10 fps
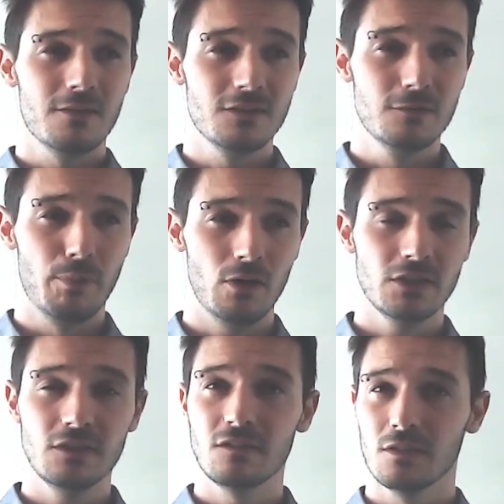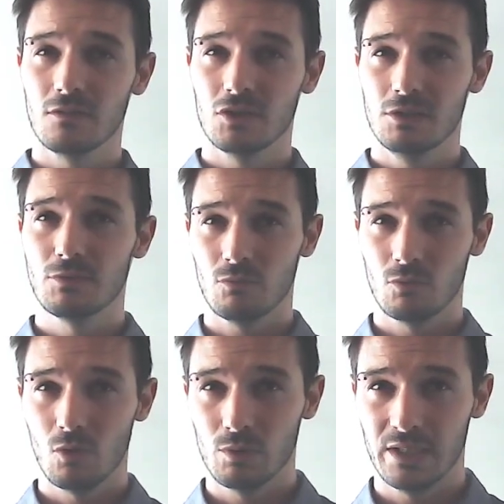This party still keeps on
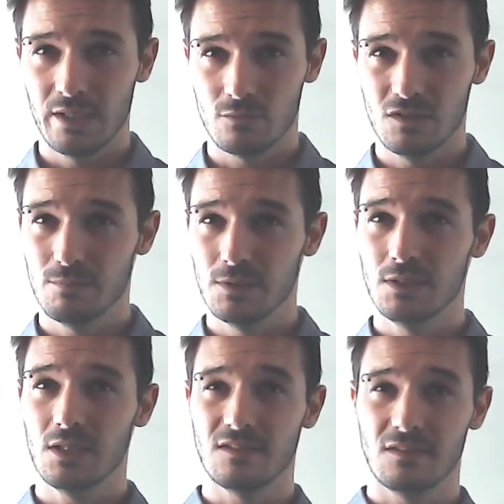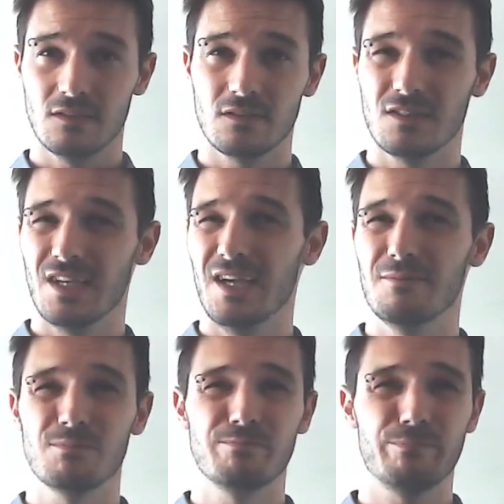going as we speak, as yesterday,